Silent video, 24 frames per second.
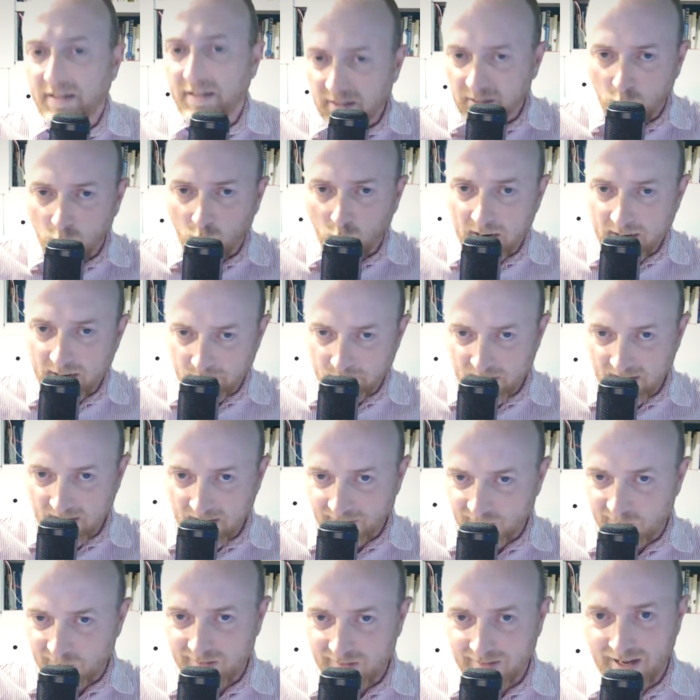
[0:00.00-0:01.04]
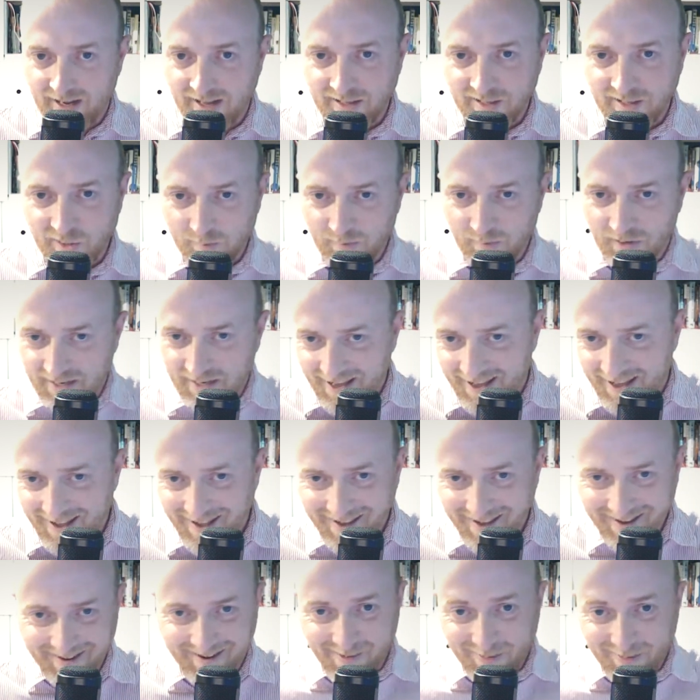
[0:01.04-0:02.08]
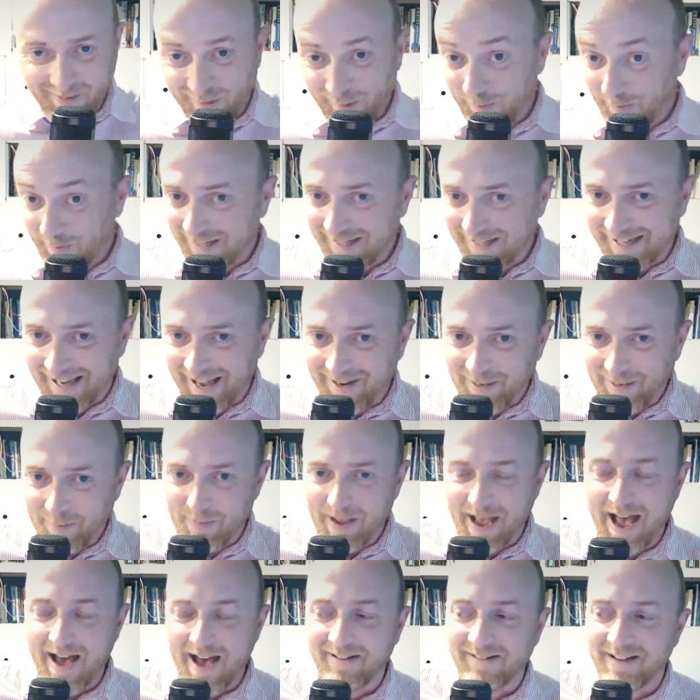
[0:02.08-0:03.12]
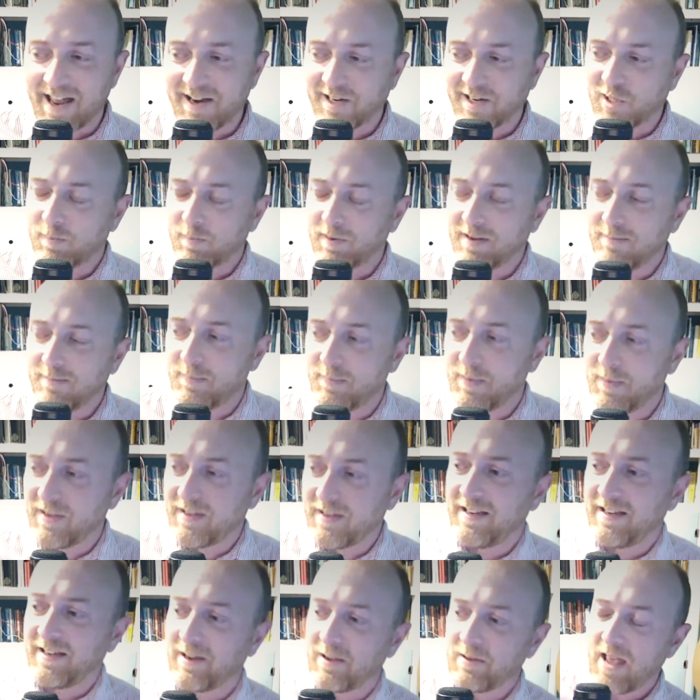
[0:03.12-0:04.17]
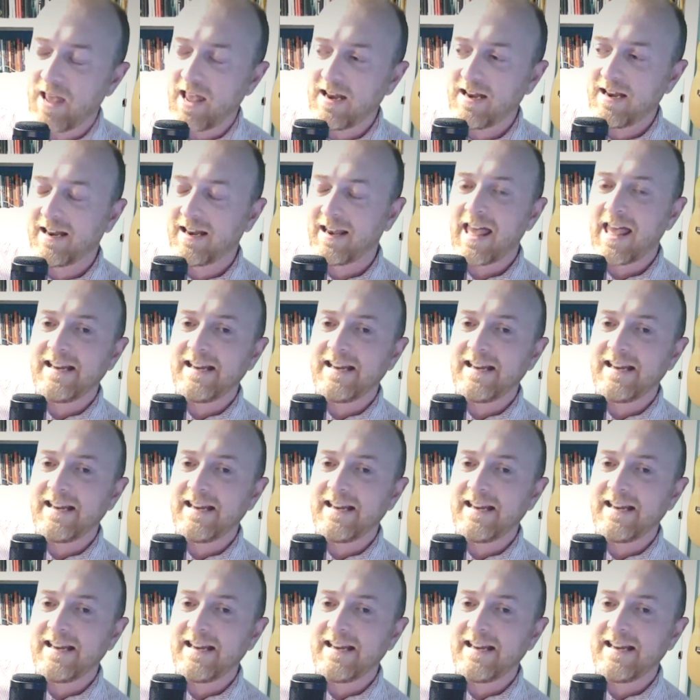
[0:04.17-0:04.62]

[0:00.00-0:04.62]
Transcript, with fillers: quite a bit, and this might sound a bit outlandish, but you know, in the late